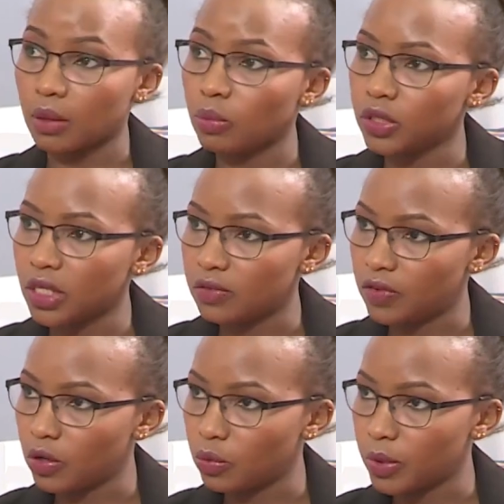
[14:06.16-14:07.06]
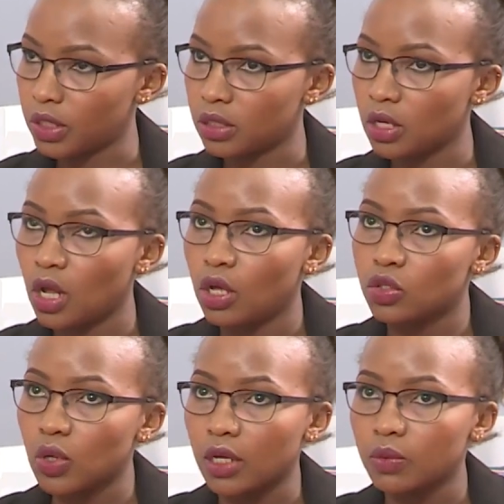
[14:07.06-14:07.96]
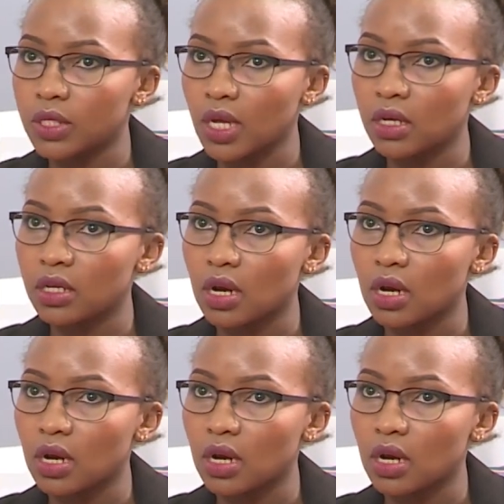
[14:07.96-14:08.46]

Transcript: motor development. So like we said,